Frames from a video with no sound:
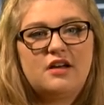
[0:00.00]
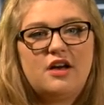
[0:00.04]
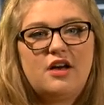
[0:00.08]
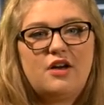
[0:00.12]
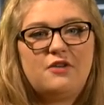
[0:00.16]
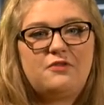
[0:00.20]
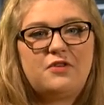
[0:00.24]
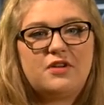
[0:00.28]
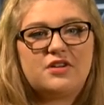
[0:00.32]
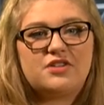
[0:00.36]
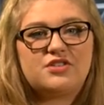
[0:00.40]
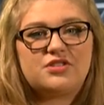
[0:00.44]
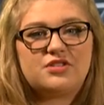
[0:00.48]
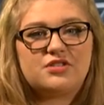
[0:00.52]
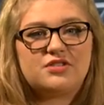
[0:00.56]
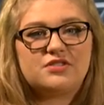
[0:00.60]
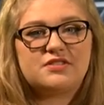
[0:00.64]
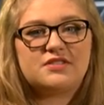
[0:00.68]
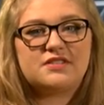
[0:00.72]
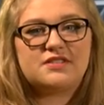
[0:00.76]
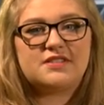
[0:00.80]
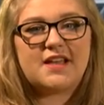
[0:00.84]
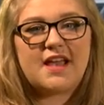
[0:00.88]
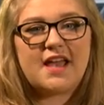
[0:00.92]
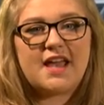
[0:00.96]

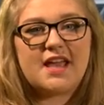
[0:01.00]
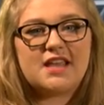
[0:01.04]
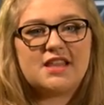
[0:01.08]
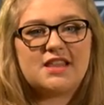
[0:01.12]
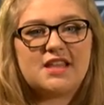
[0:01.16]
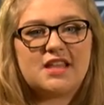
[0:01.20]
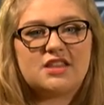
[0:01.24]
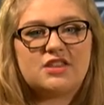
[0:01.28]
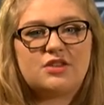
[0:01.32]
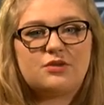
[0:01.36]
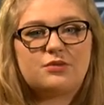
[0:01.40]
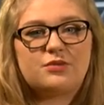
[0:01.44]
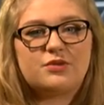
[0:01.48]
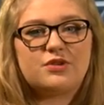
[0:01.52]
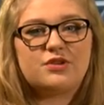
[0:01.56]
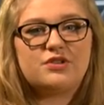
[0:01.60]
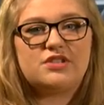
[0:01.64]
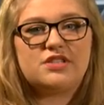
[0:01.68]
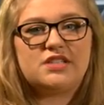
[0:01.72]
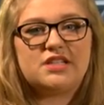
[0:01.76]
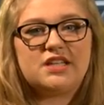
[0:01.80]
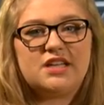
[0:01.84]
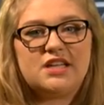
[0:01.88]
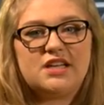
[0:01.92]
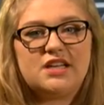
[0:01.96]
Officials say that the
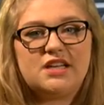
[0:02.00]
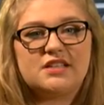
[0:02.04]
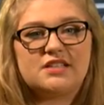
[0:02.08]
routine